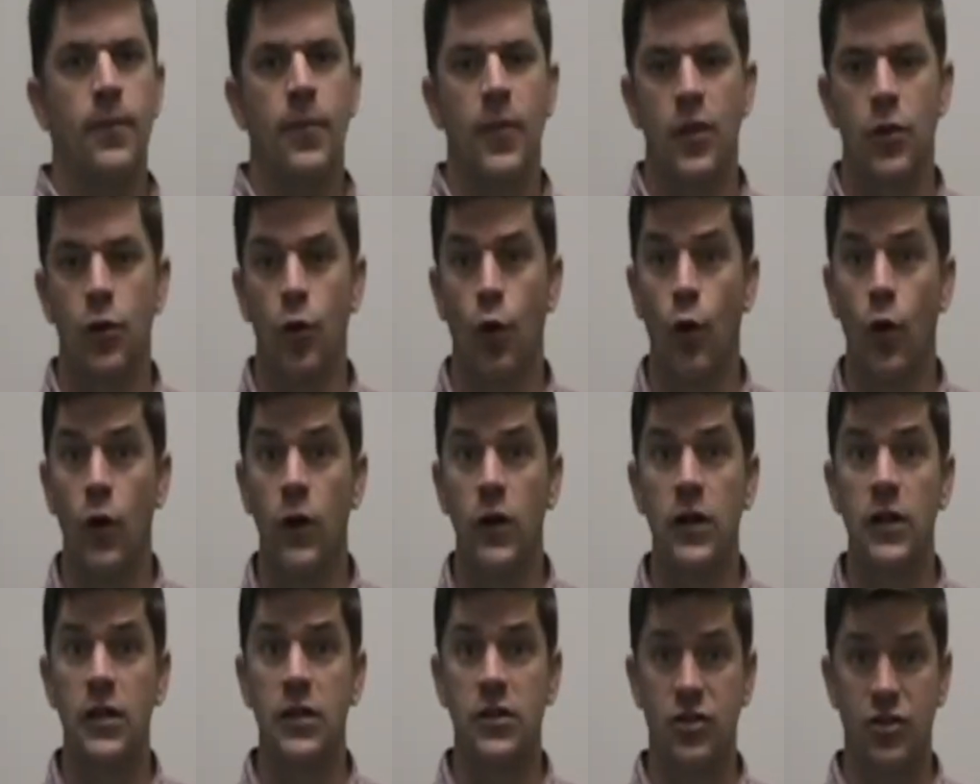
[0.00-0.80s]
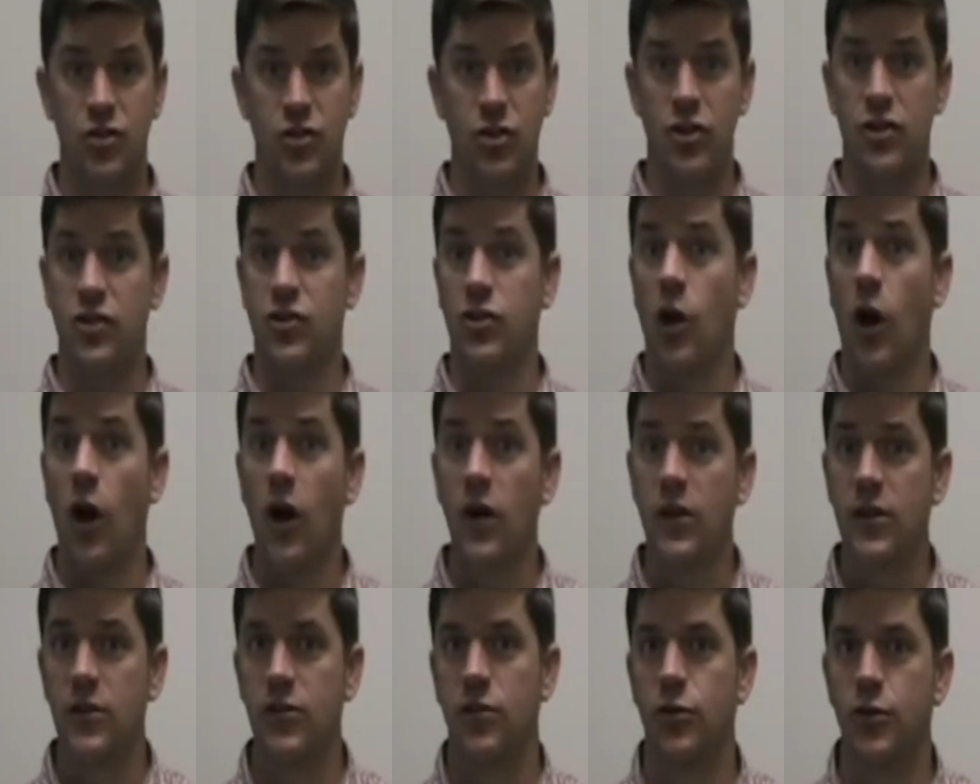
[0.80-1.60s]
Nor is just
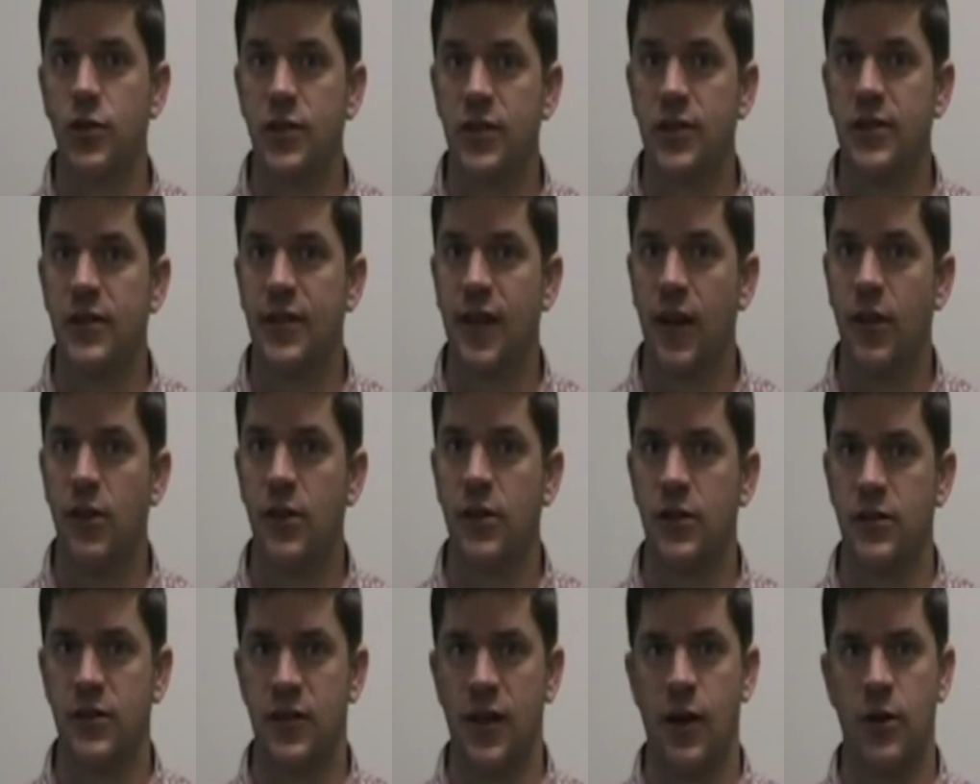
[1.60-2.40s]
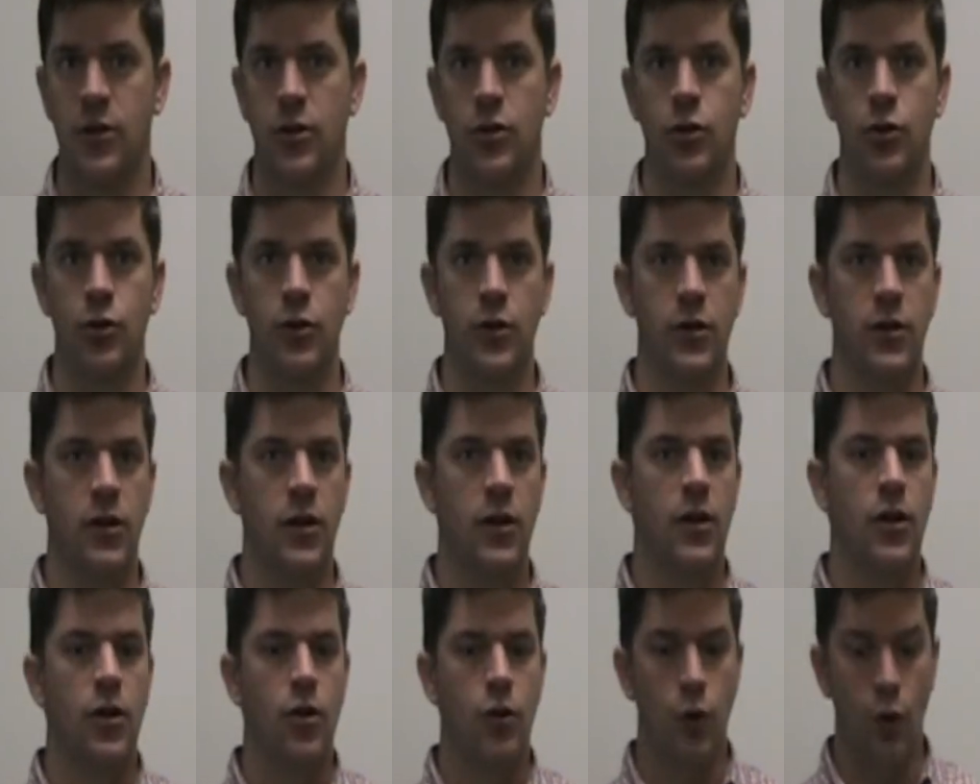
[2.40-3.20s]
talking to us and telling us how to do it.
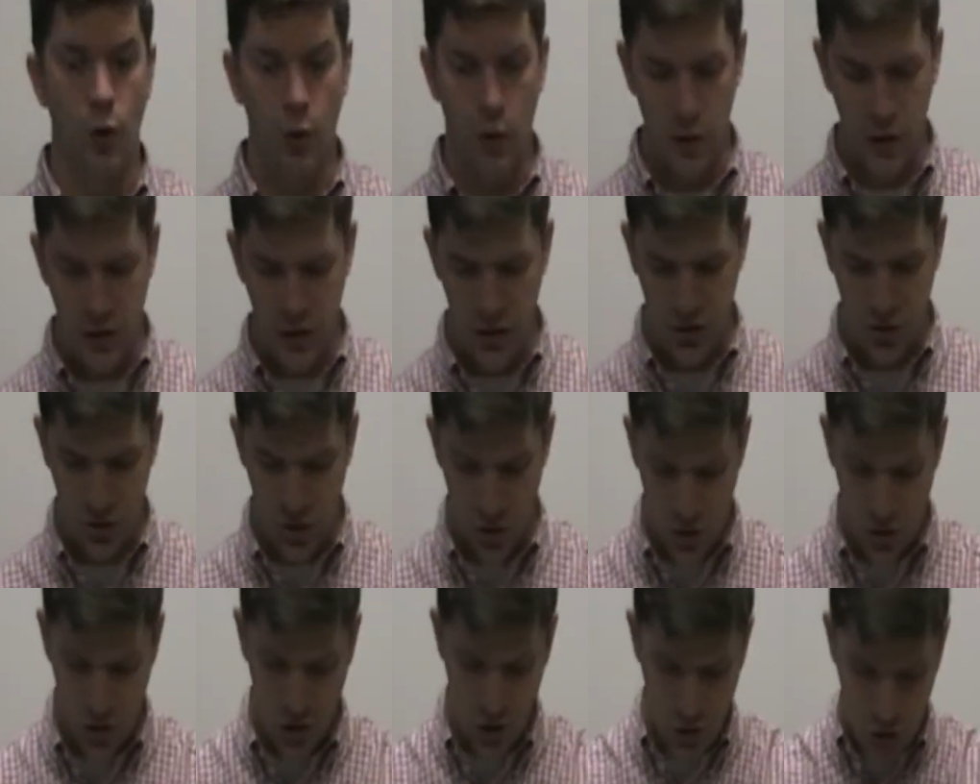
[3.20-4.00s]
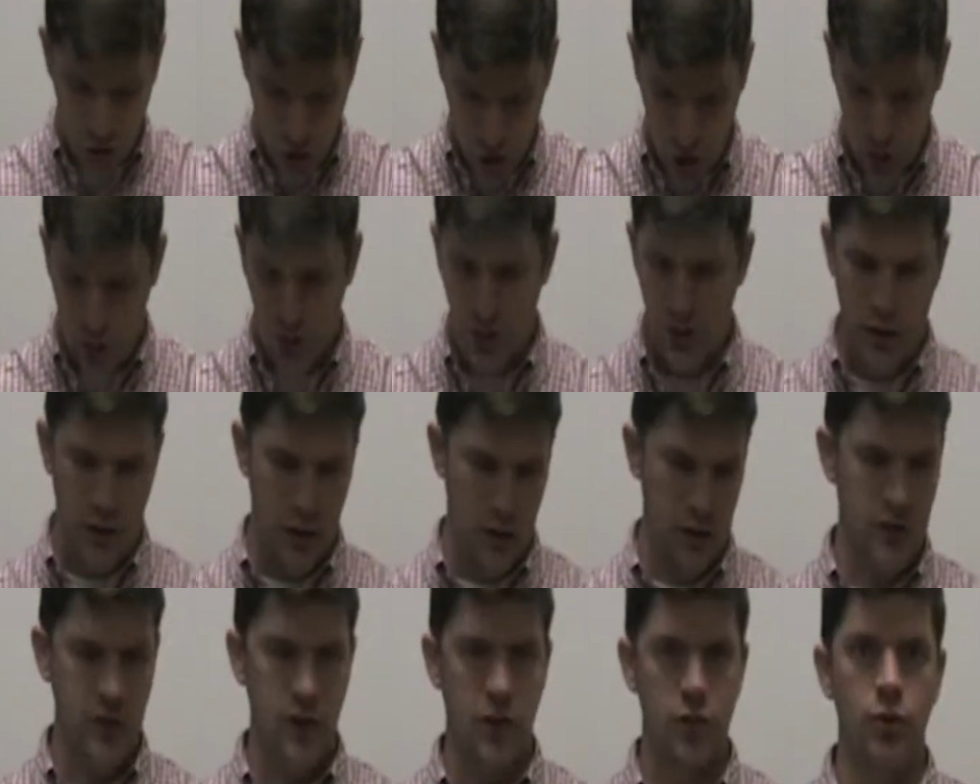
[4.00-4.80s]
Nor is just showing
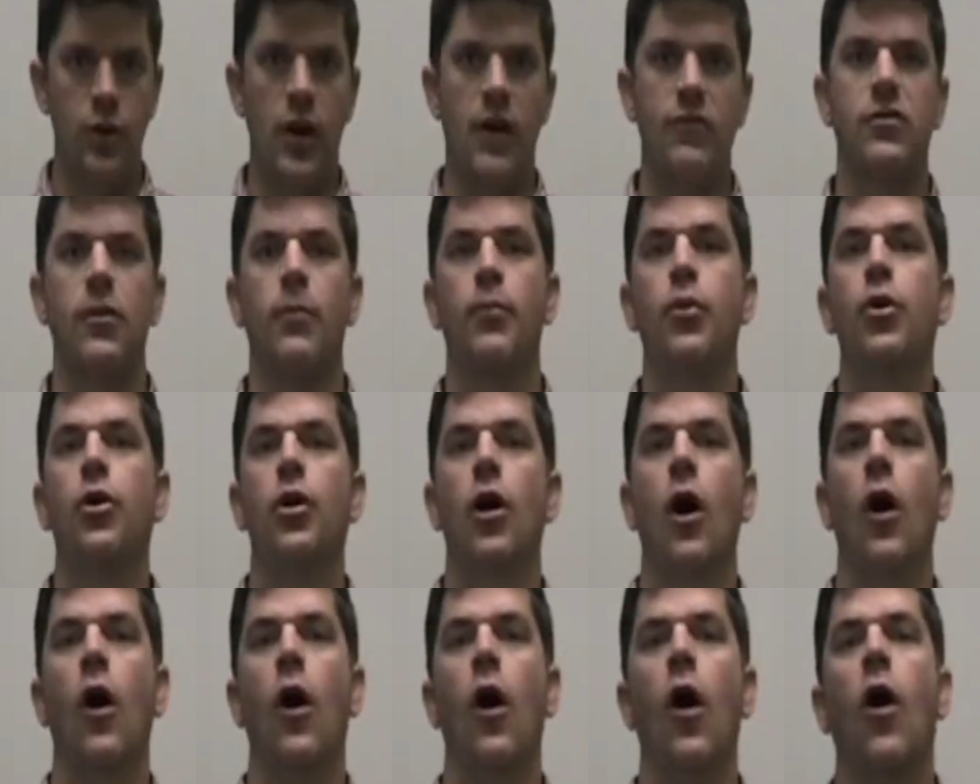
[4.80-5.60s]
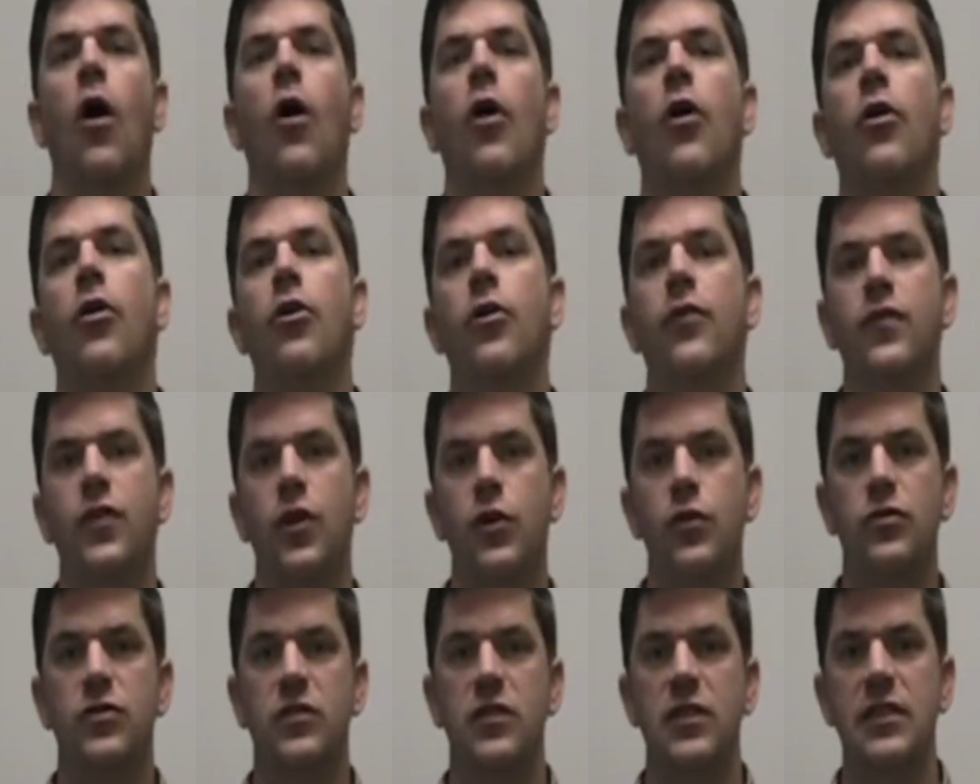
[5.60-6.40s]
us. You have to put all of
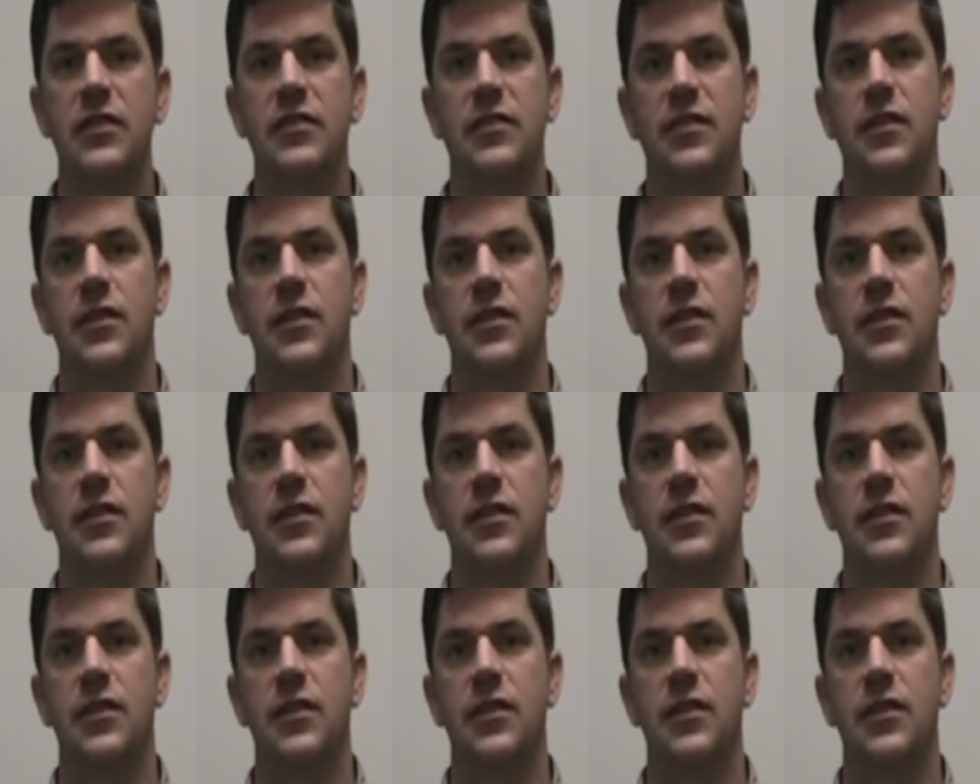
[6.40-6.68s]
those things